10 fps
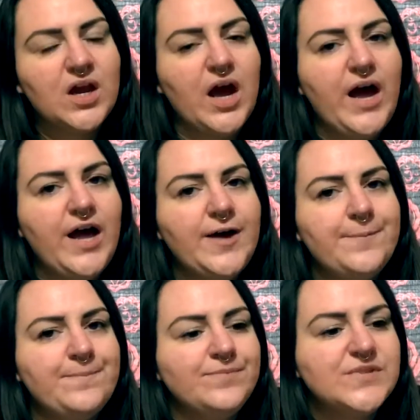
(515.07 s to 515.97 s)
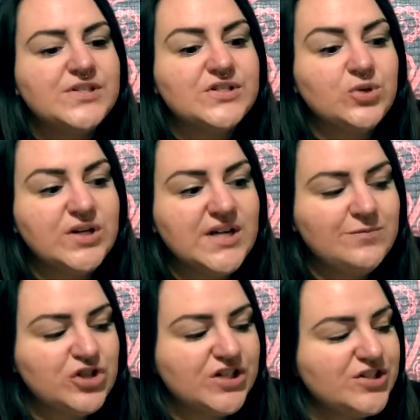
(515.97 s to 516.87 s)
So
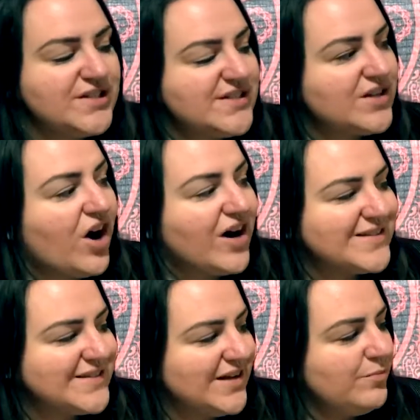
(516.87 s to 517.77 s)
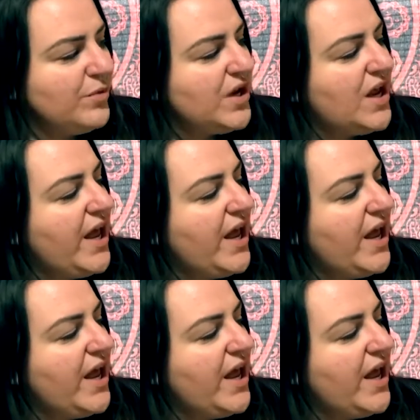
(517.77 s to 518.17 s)
Storytime Treasures is awesome.